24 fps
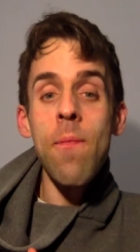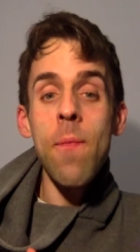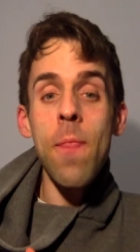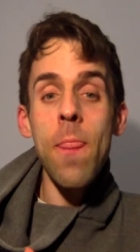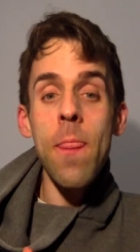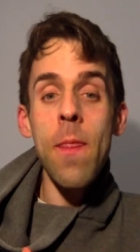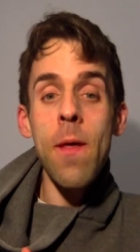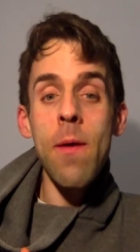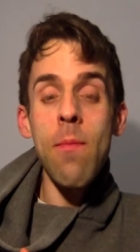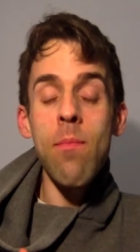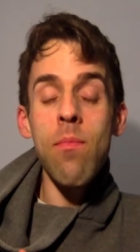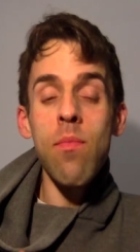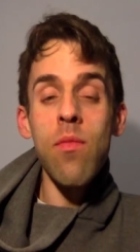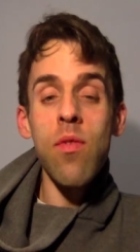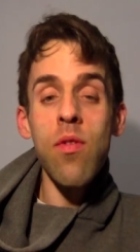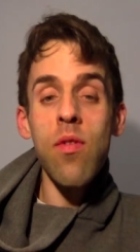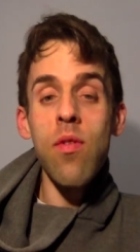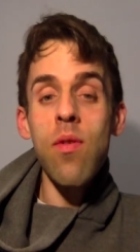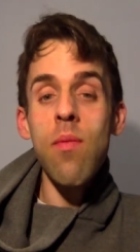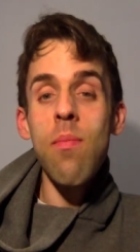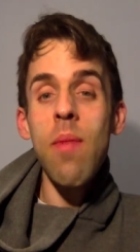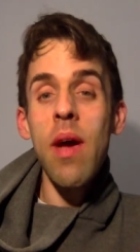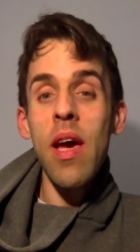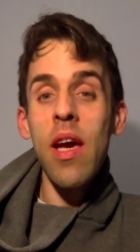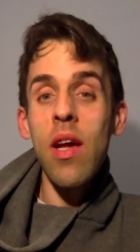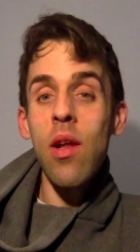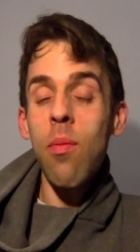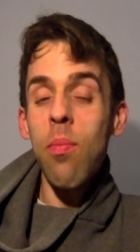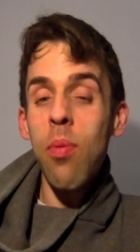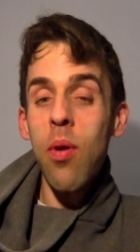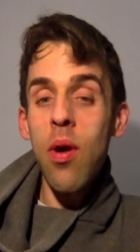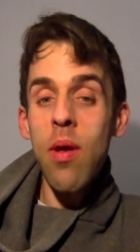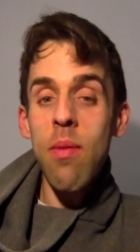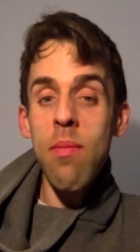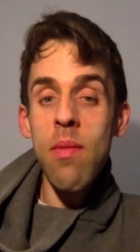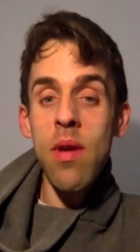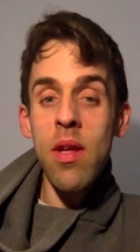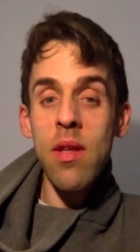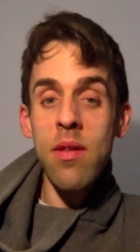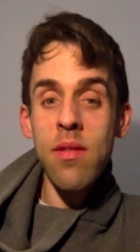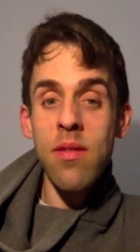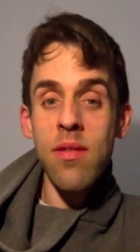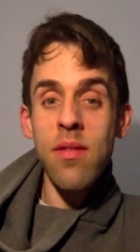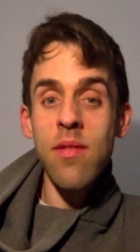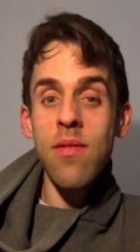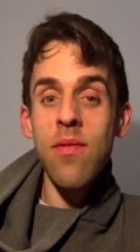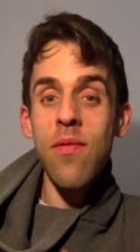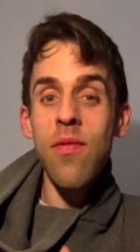them to make an
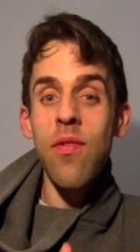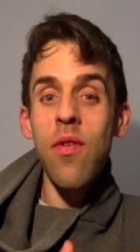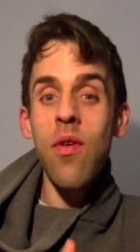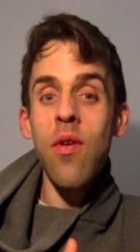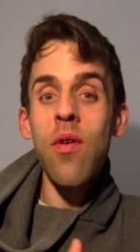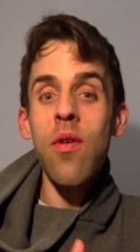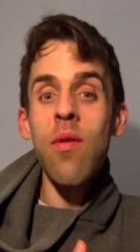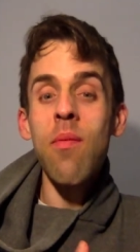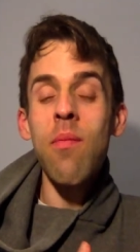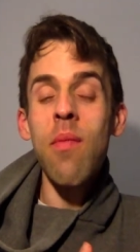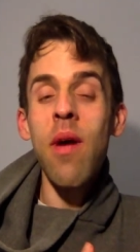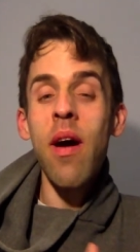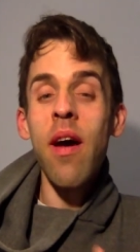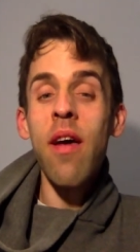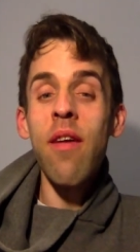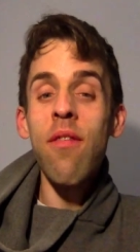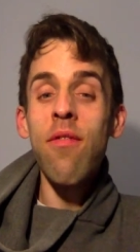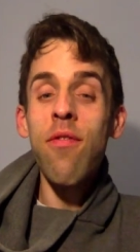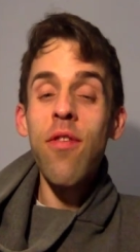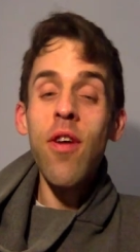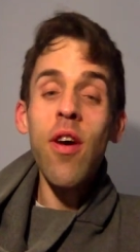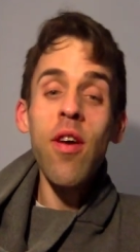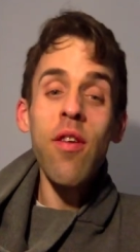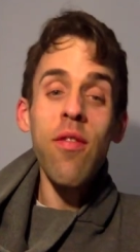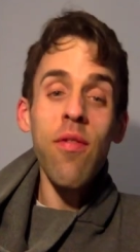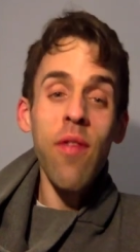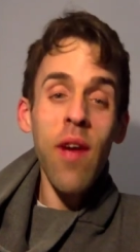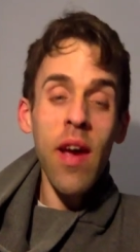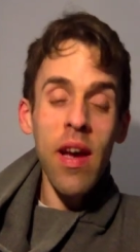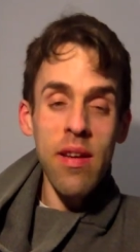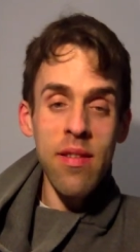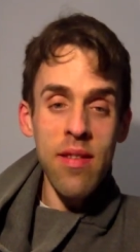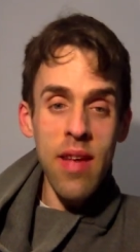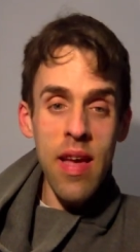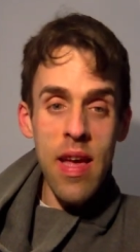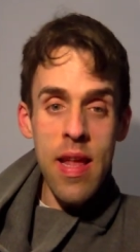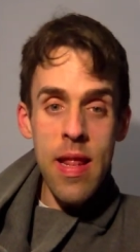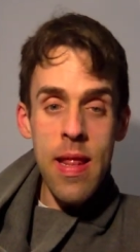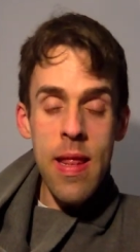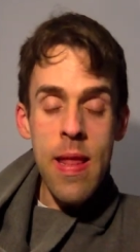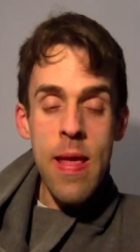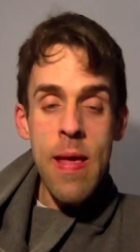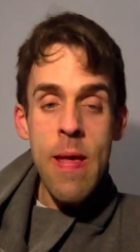appointment for my first vaccine.